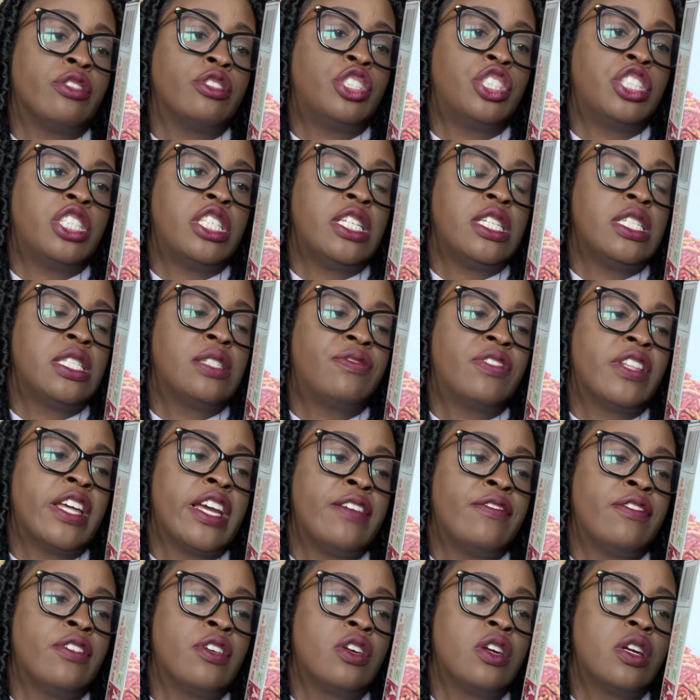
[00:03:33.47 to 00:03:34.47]
cheese
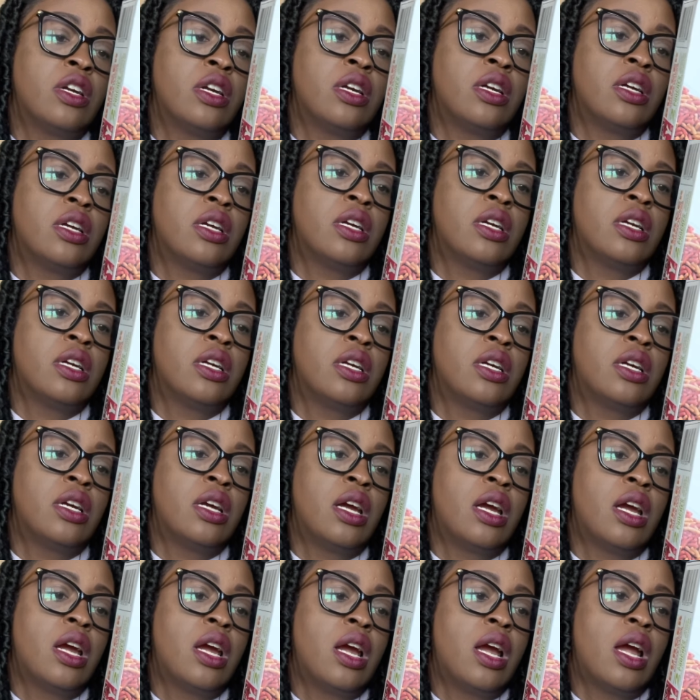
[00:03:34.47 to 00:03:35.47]
flavor,
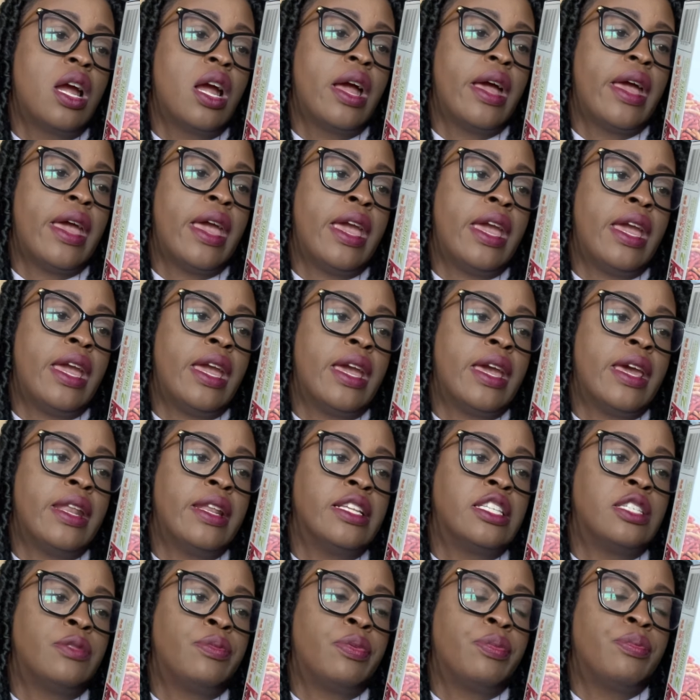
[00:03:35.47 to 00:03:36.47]
and
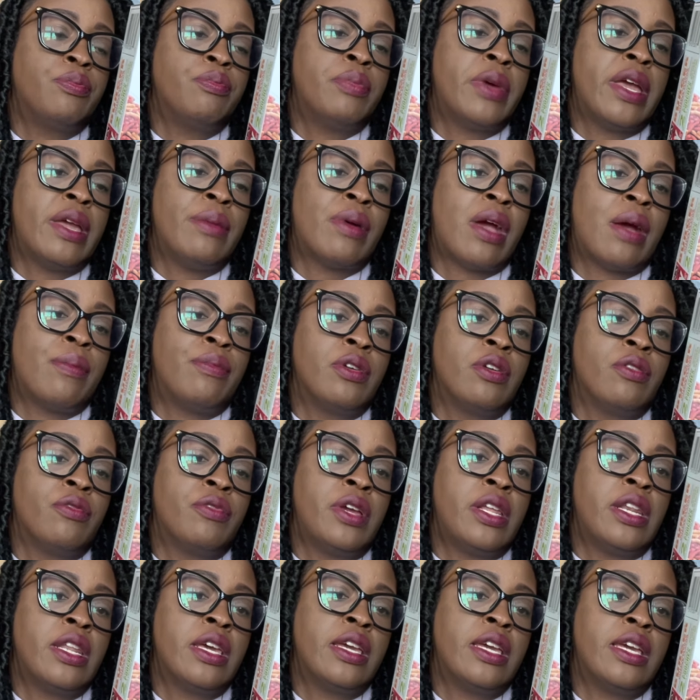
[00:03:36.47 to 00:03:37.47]
it's made by
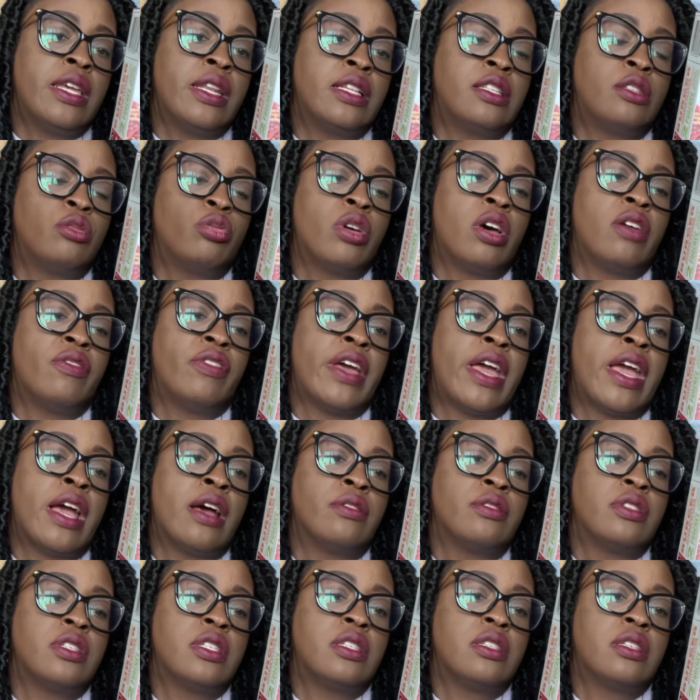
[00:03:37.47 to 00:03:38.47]
Purina in a twelve
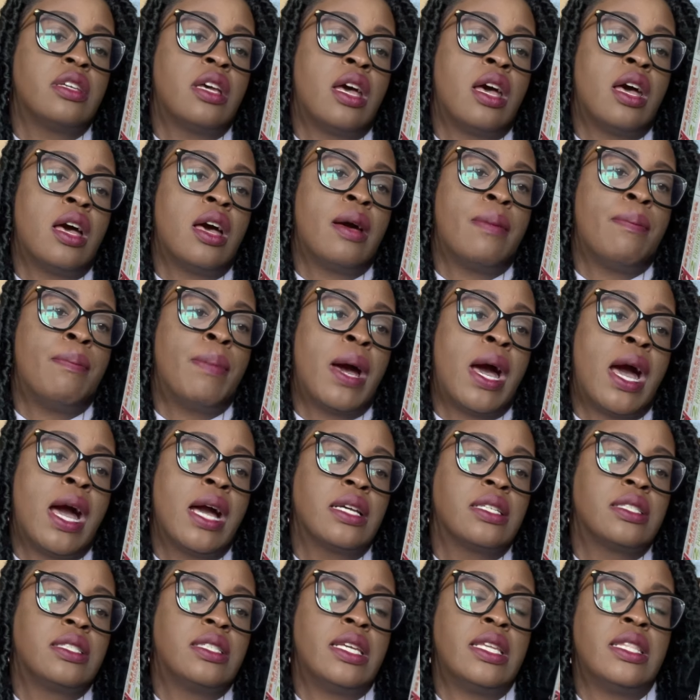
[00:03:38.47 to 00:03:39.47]
ounce uh,
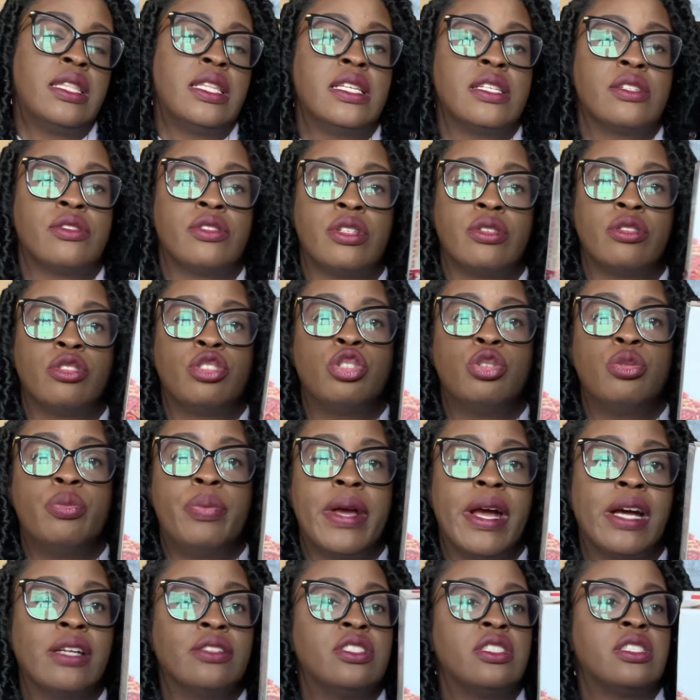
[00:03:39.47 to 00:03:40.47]
box, and there, there's two
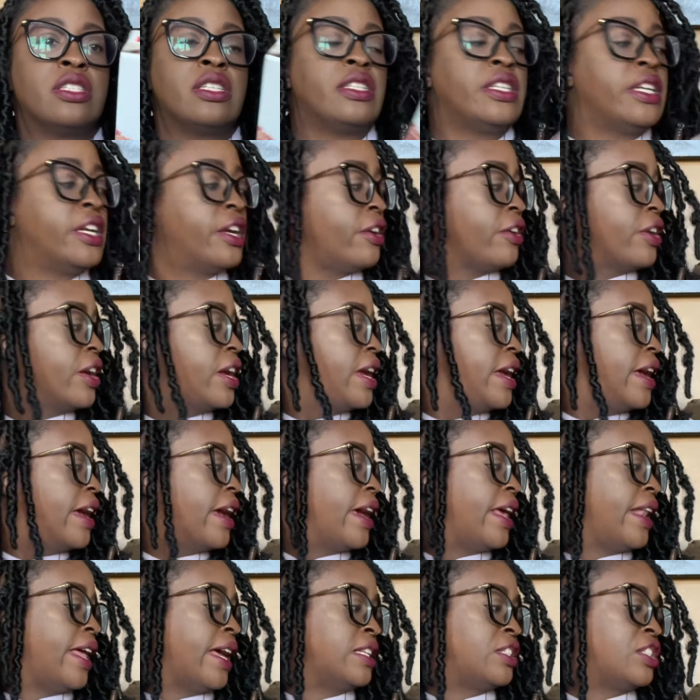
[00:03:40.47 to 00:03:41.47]
pouches in here,
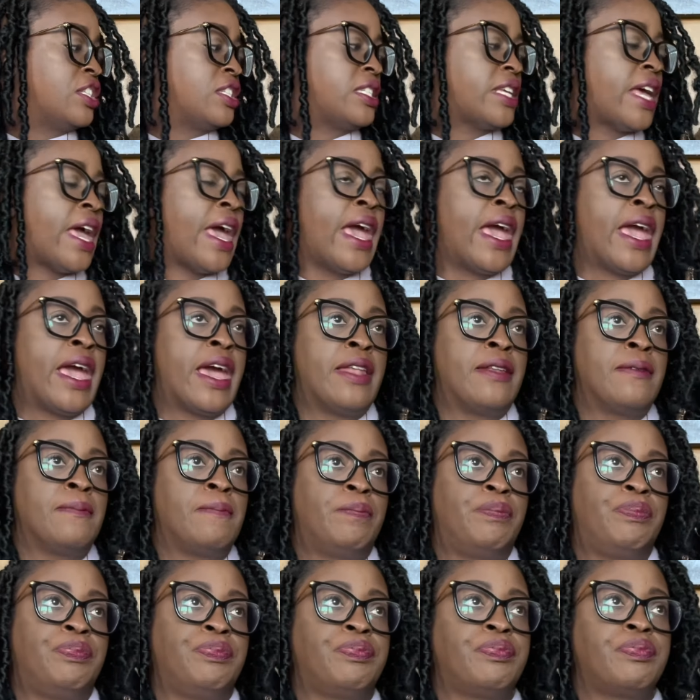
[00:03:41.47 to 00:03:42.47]
and I just add
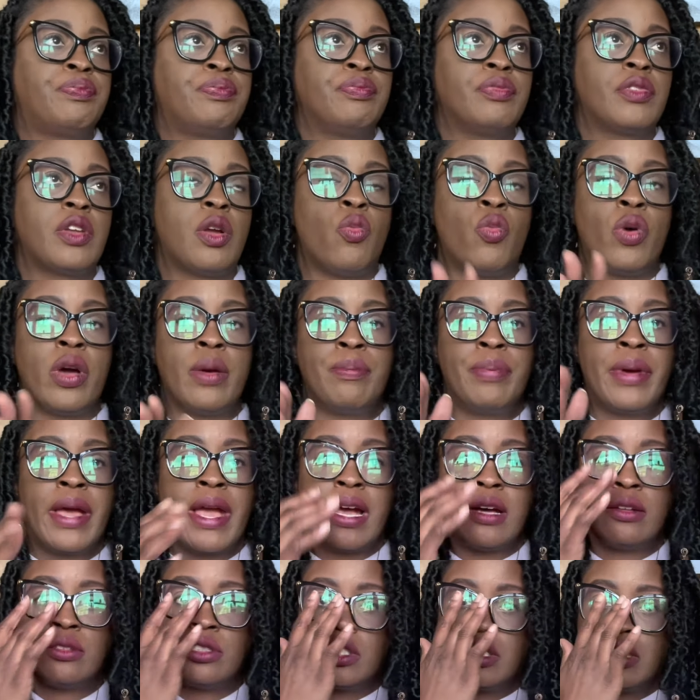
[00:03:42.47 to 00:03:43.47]
one
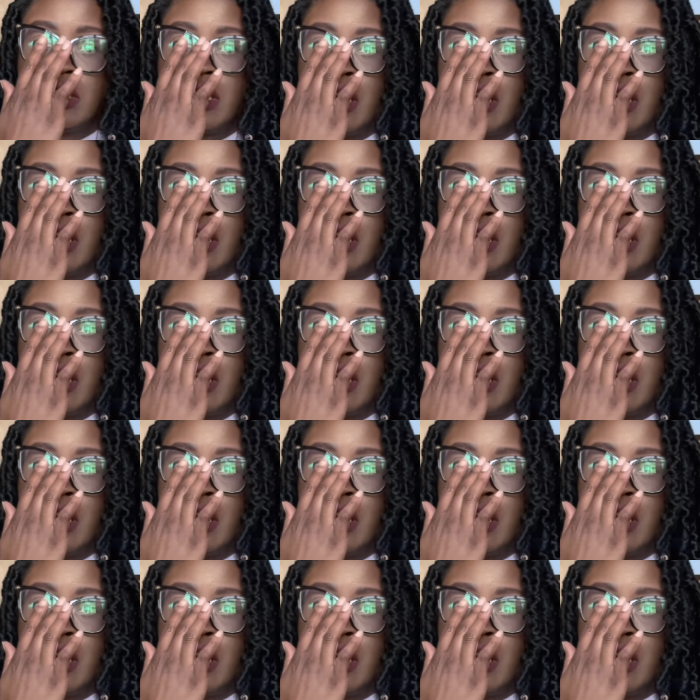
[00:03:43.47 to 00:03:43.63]
pouch